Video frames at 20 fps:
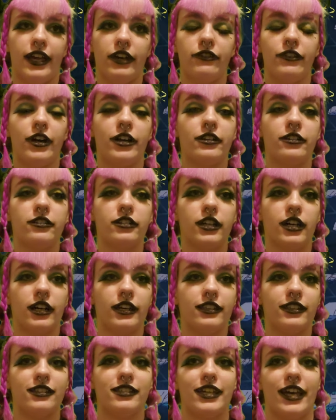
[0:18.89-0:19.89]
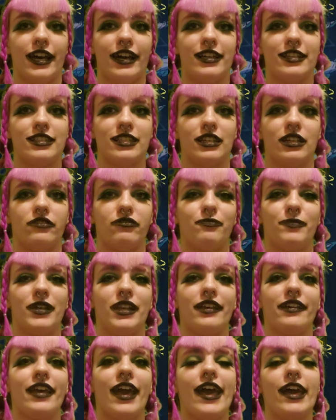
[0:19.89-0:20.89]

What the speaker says: have undergone the task of pitting